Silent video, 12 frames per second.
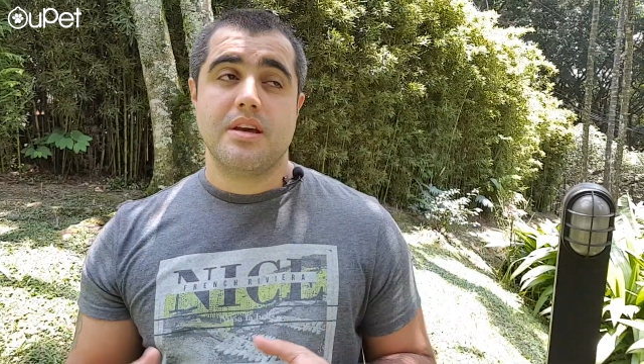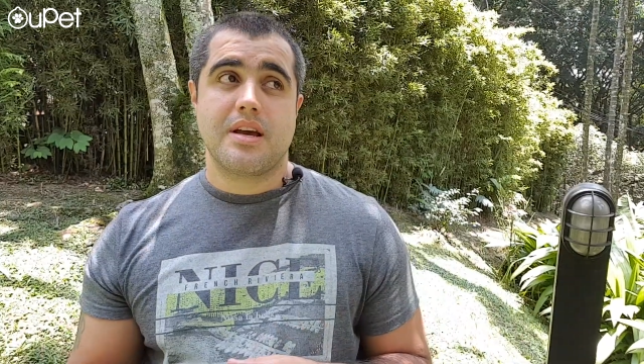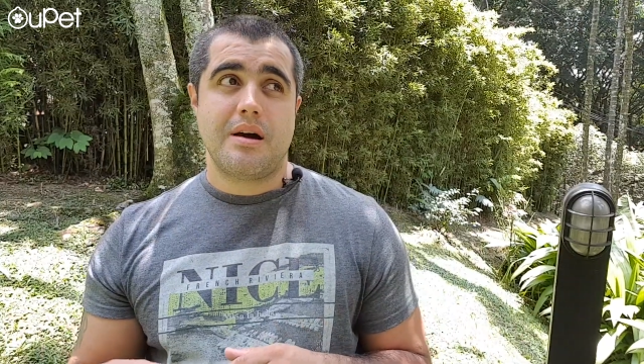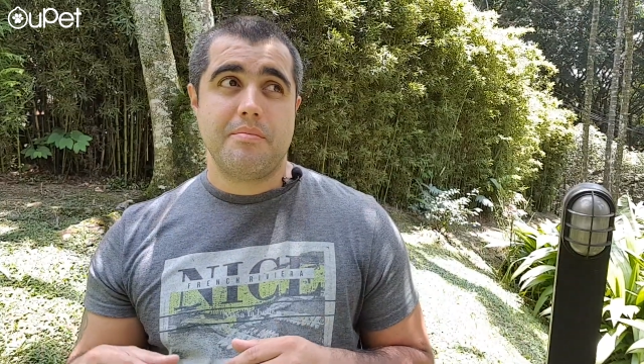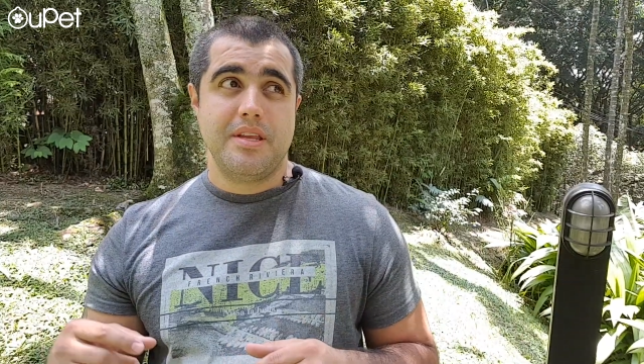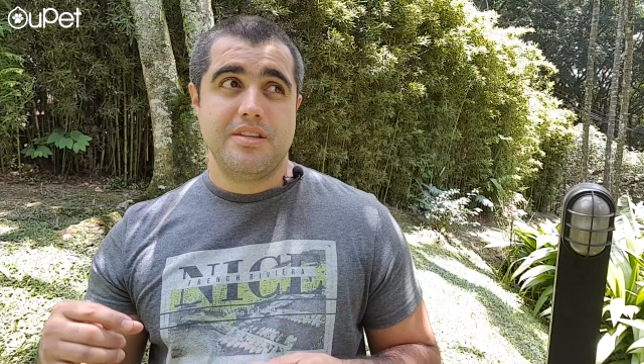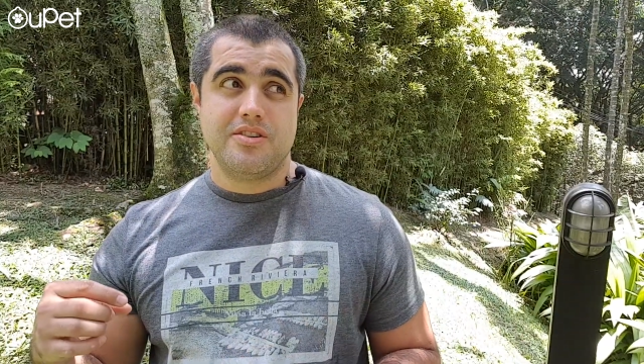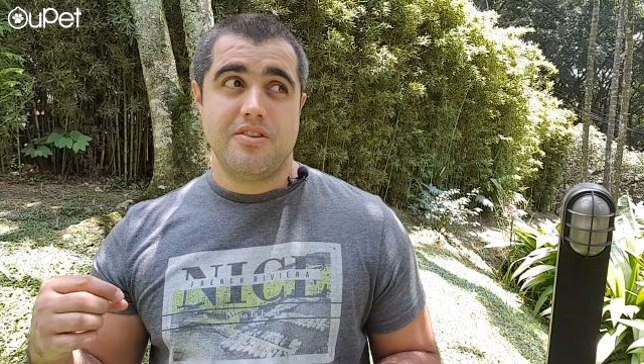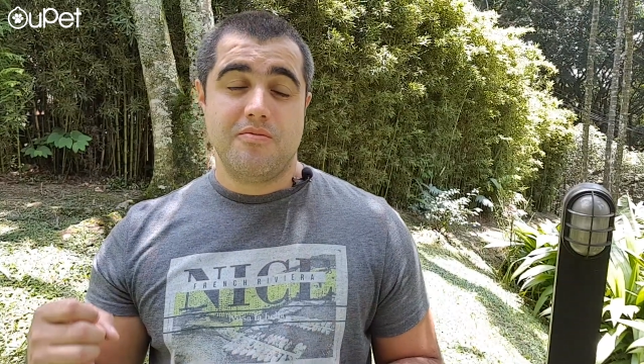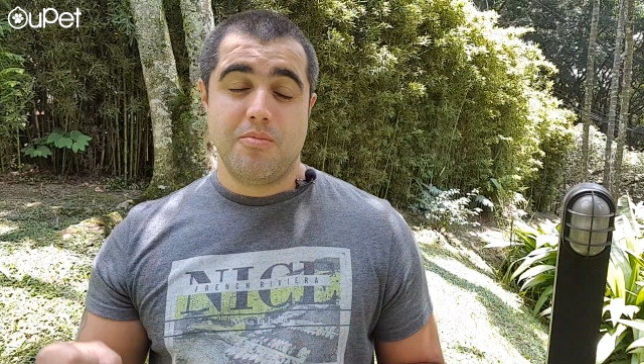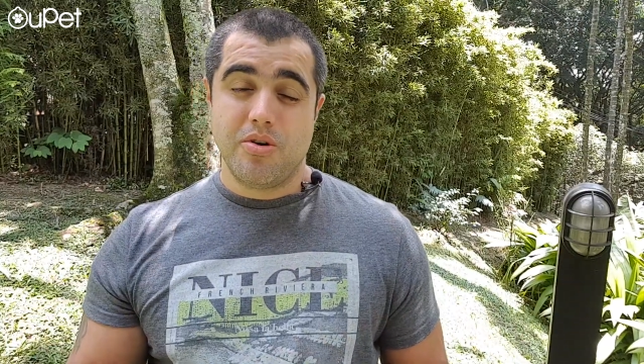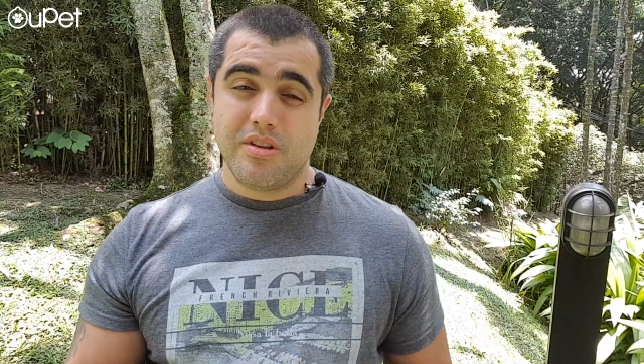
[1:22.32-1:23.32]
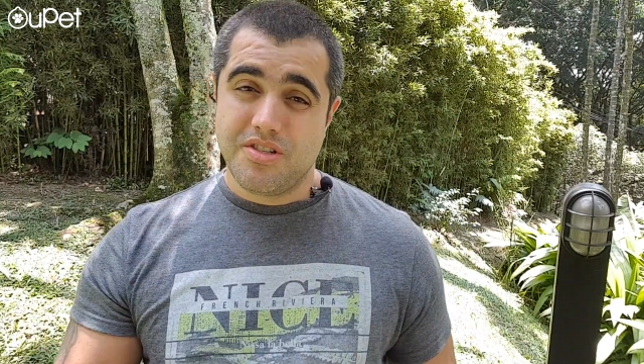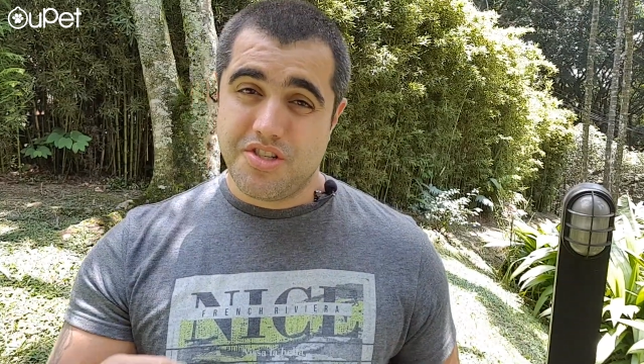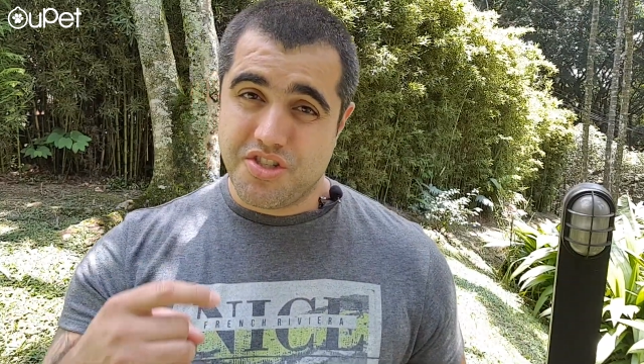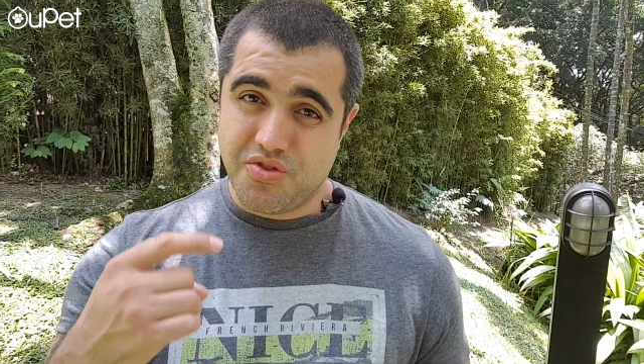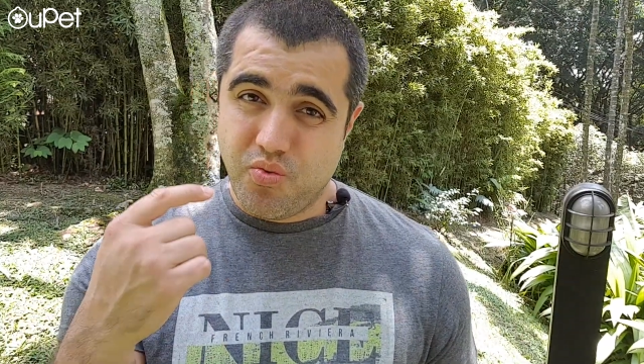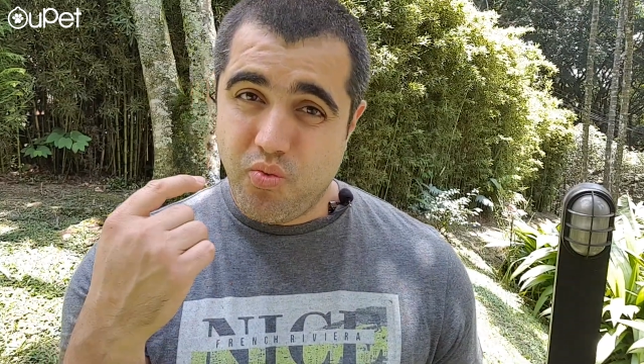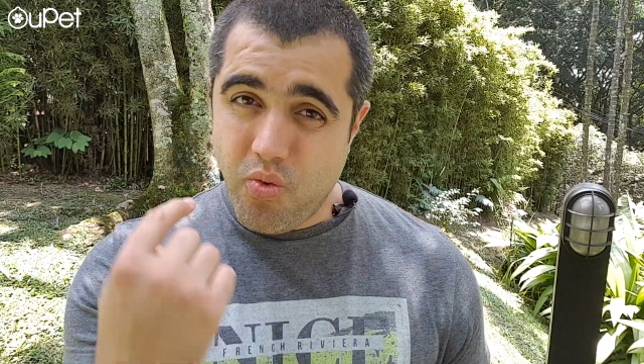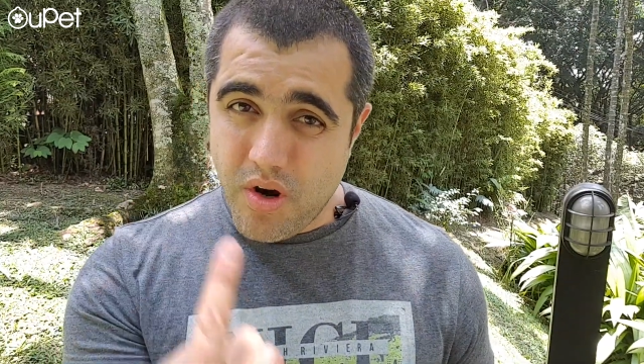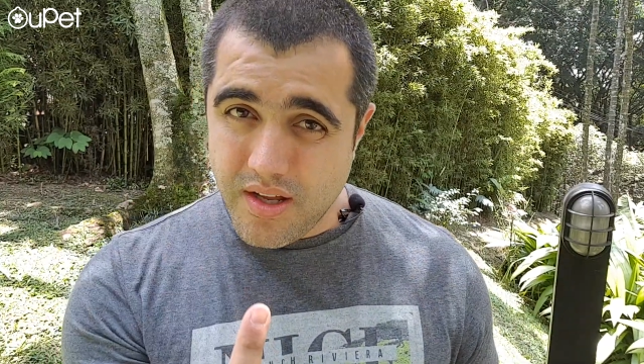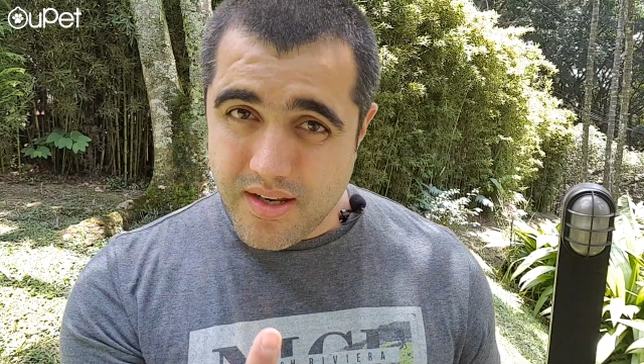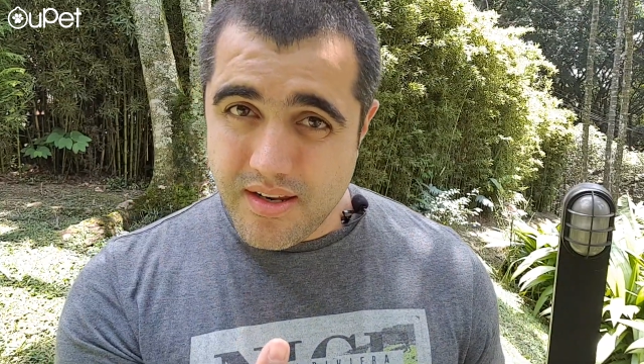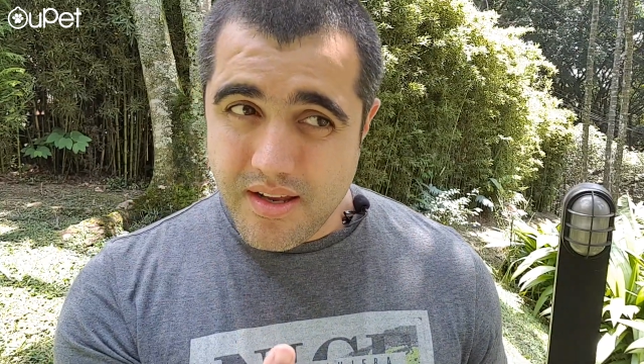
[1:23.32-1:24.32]
a combination of more than just
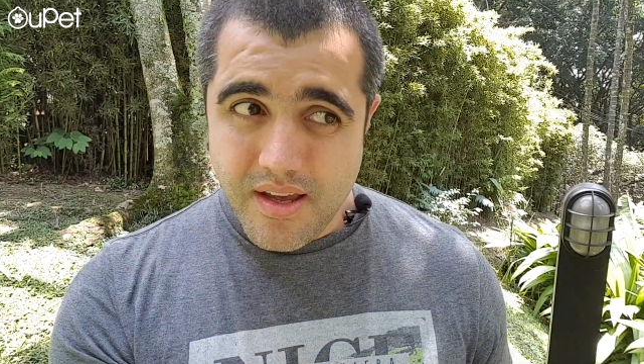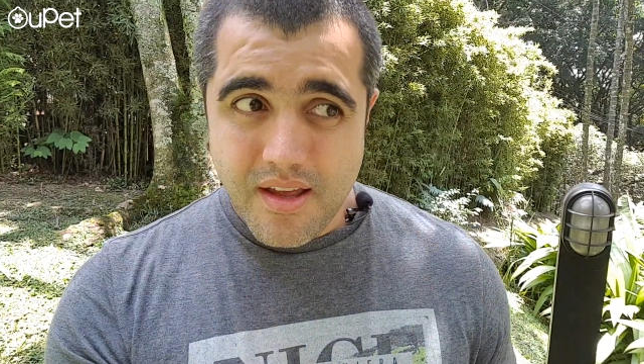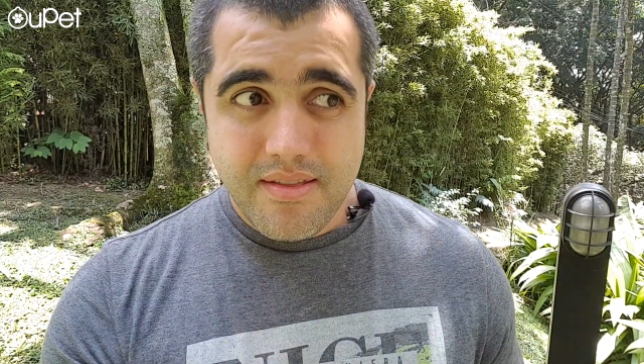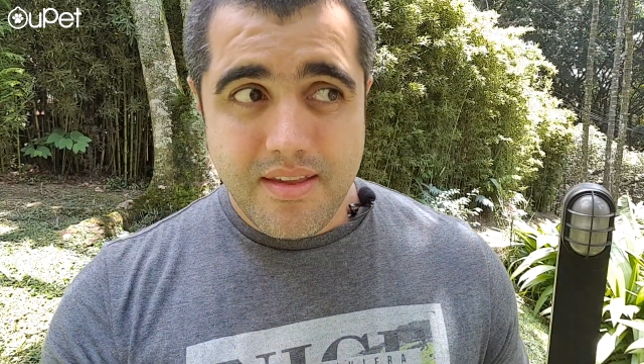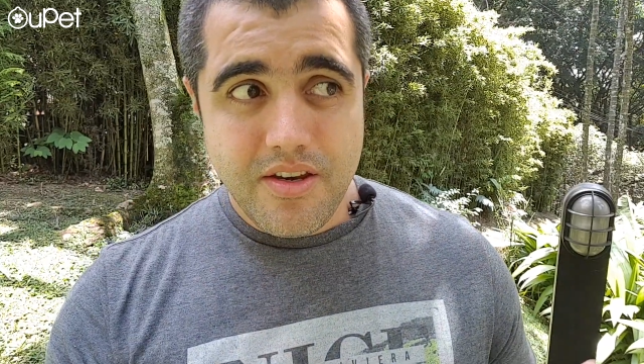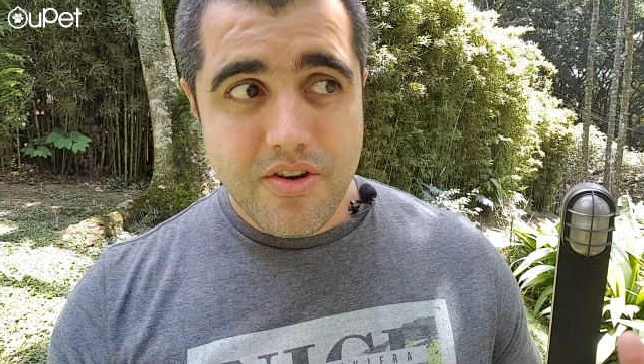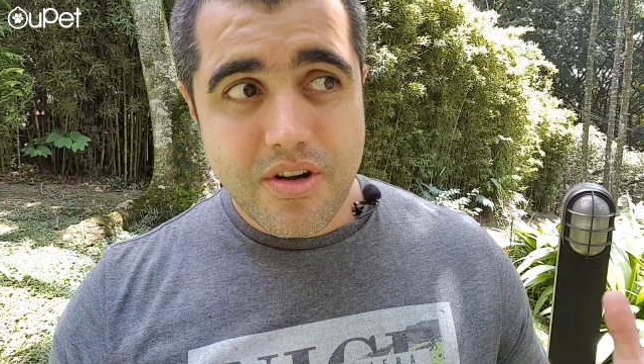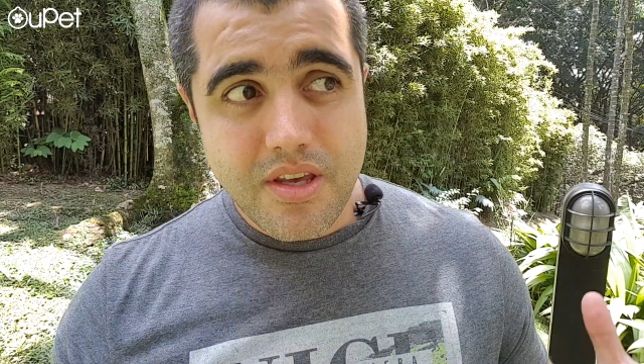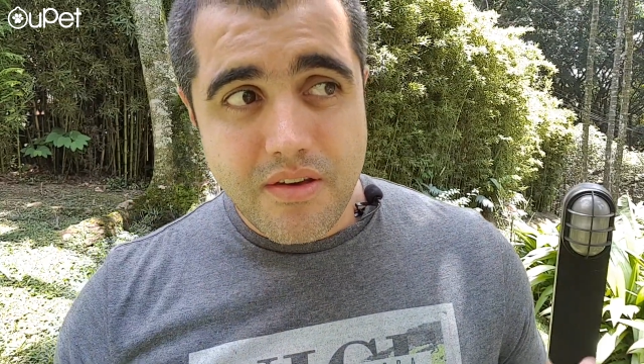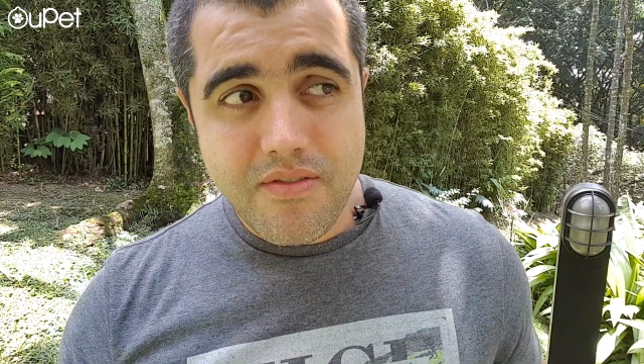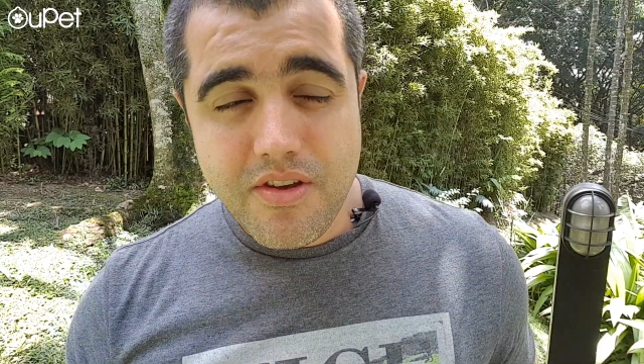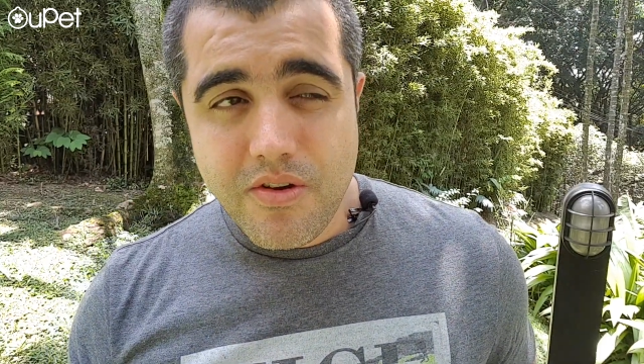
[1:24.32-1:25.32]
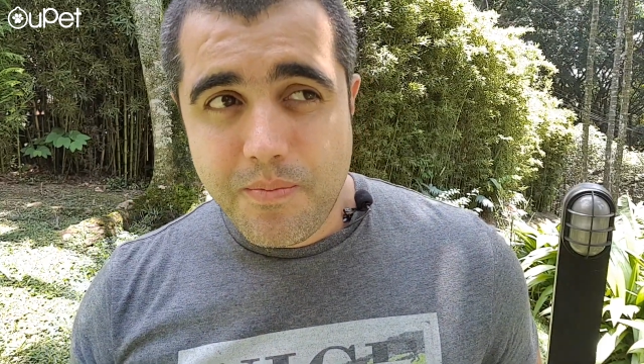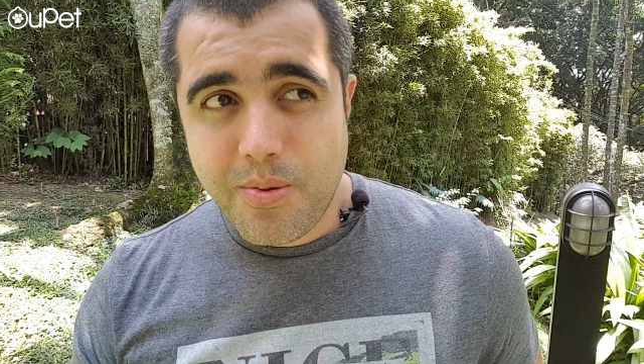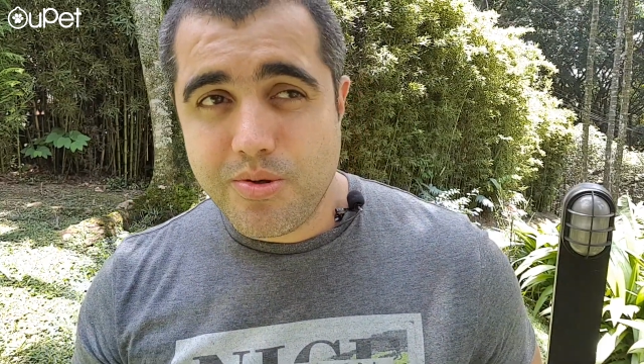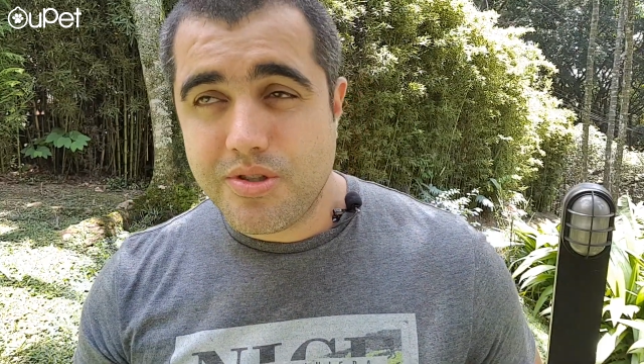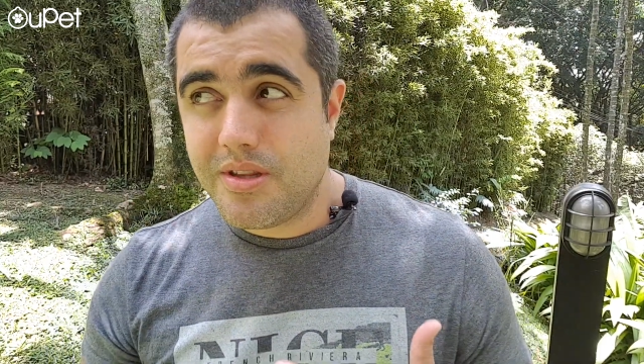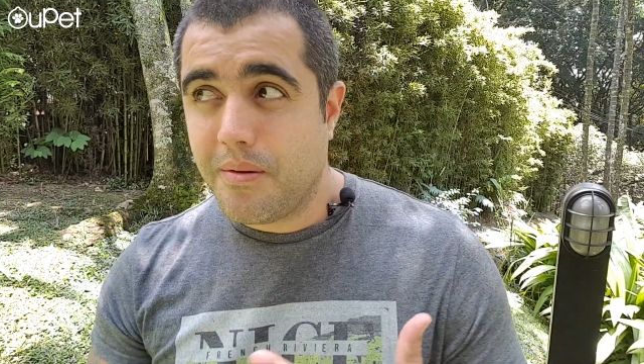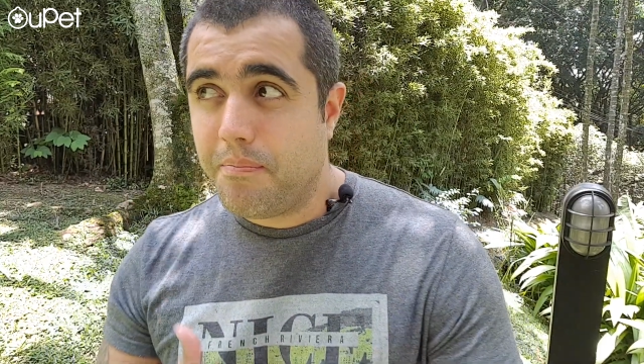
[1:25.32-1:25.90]
one, then you're giving your pooch the